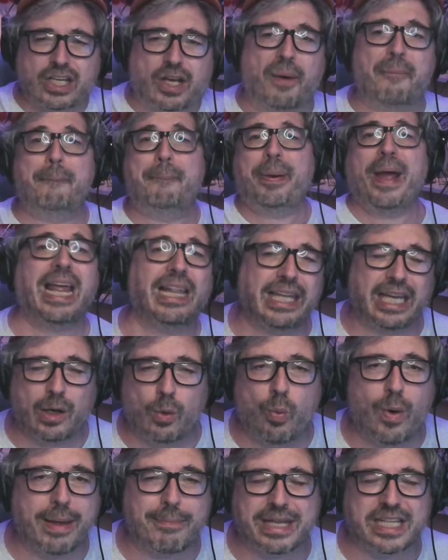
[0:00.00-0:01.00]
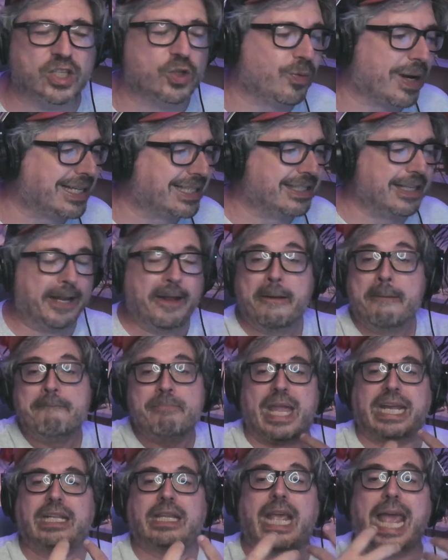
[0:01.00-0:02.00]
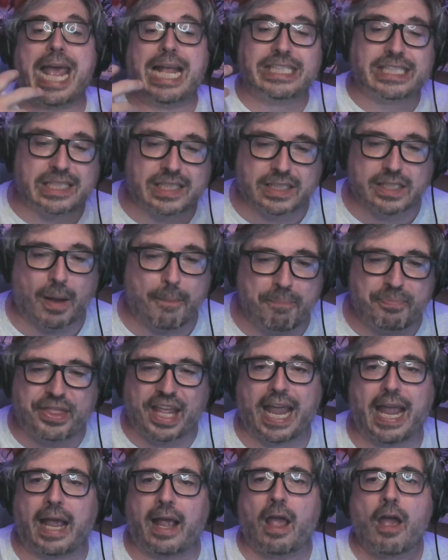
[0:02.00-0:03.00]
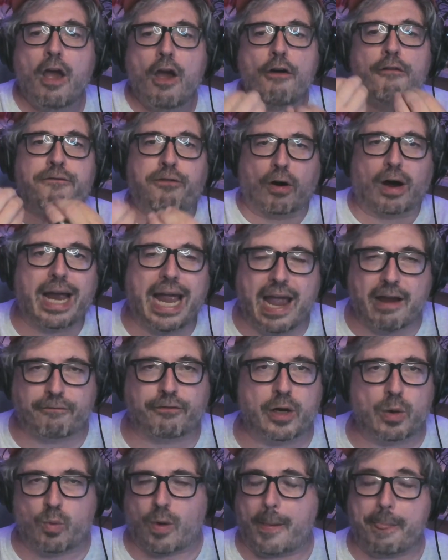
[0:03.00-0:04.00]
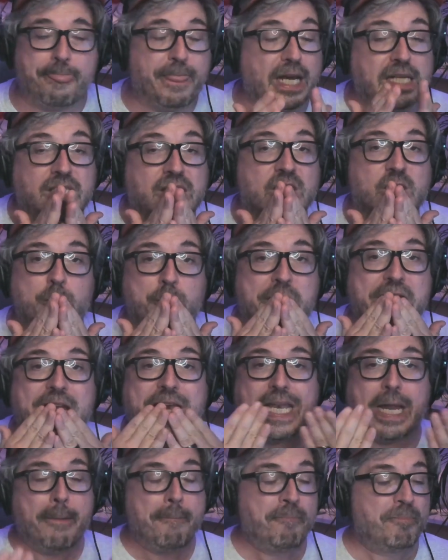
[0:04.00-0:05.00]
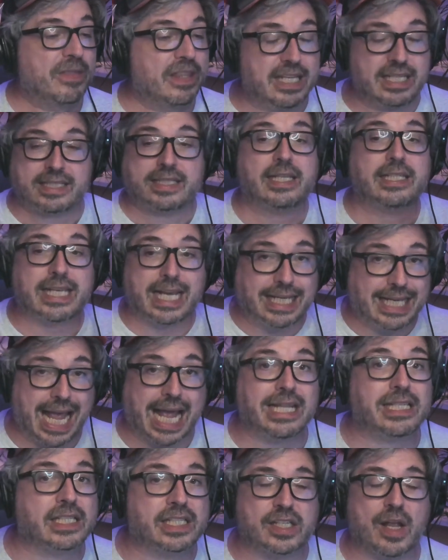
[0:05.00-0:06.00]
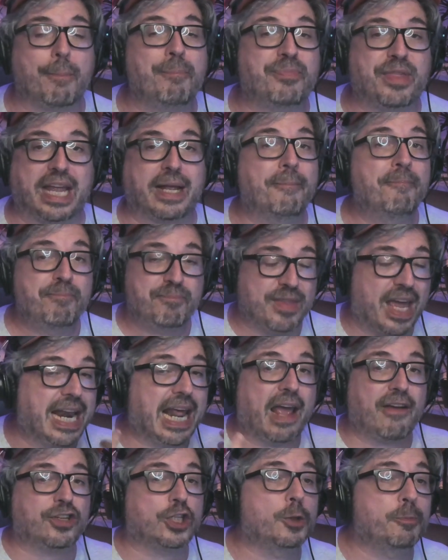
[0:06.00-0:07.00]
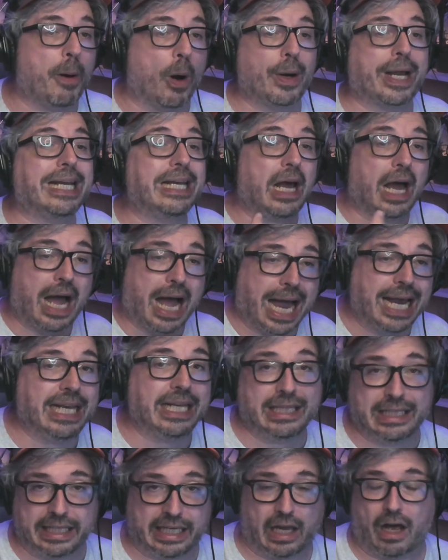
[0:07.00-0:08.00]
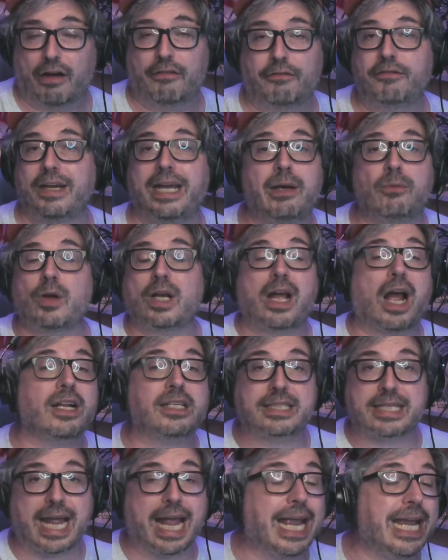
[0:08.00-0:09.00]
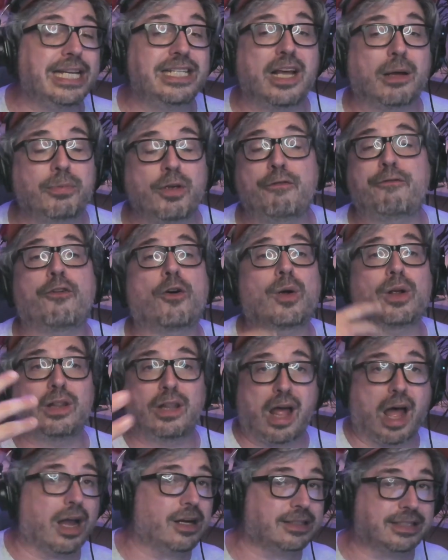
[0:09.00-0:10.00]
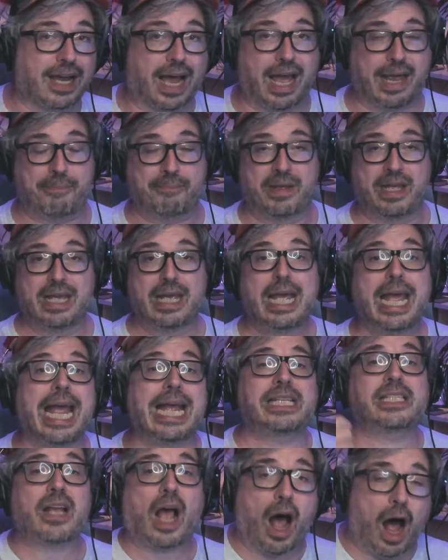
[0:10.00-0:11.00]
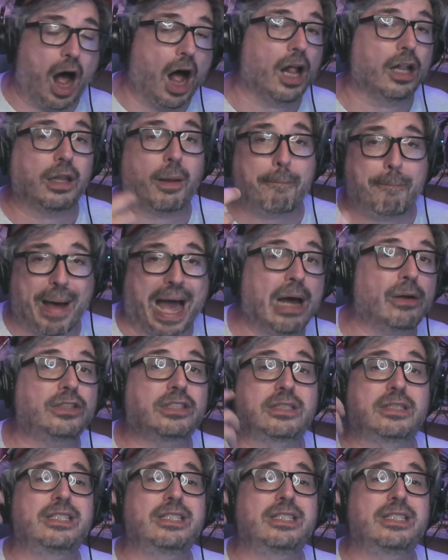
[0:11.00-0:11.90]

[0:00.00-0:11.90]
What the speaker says: compelling women's wrestling. Like, something for everyone. This is, again, something that I have spoken highly of in regards to AEW for a long time. It's all about